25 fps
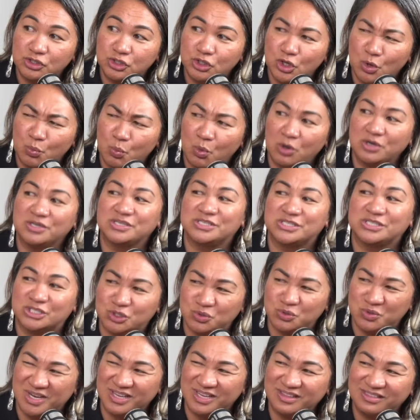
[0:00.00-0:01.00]
what is
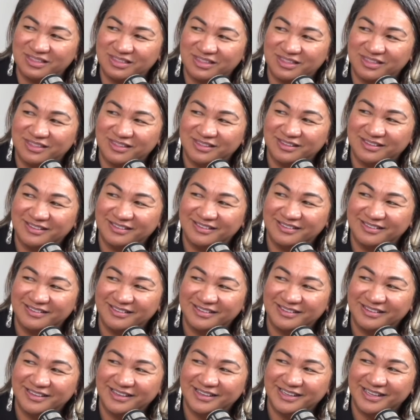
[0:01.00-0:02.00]
strength?
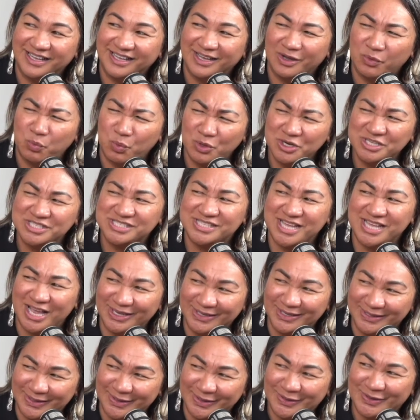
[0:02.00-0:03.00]
Yeah, what does that
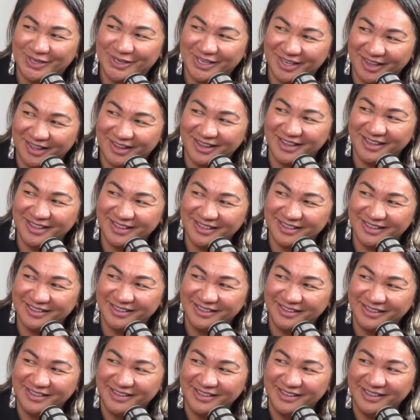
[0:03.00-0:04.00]
look like?
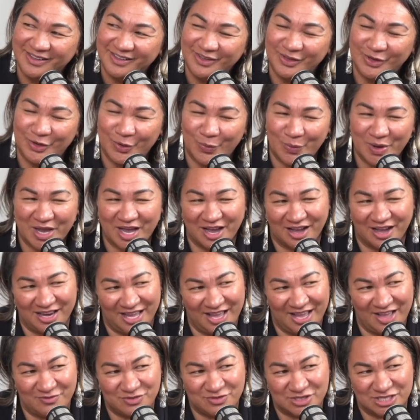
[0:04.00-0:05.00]
We kind
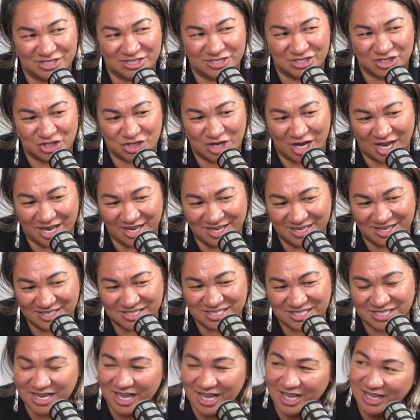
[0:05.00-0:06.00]
of have to
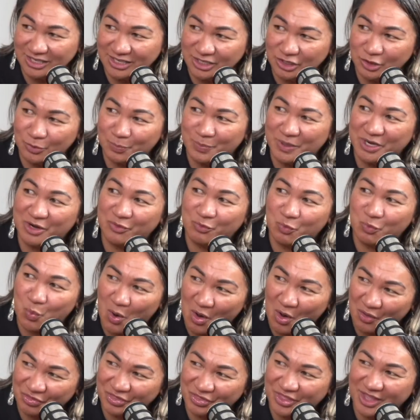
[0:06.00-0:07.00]
change a little bit of
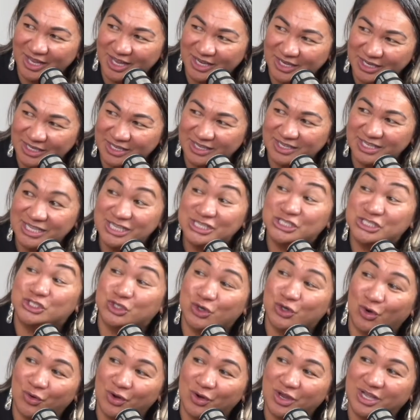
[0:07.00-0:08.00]
what that
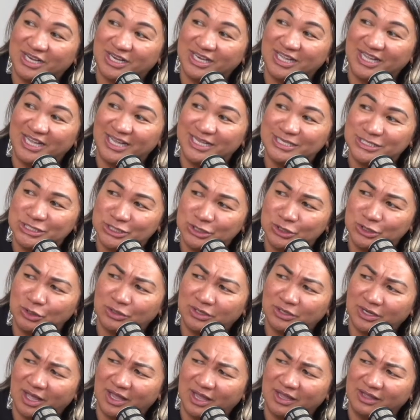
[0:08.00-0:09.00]
historically has
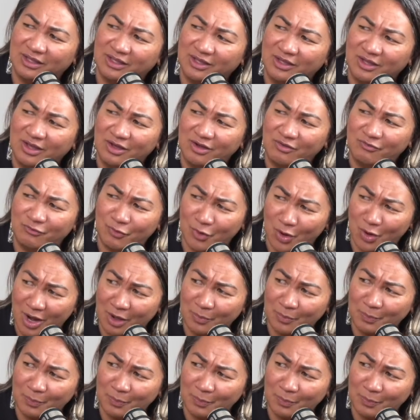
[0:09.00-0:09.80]
looked like for our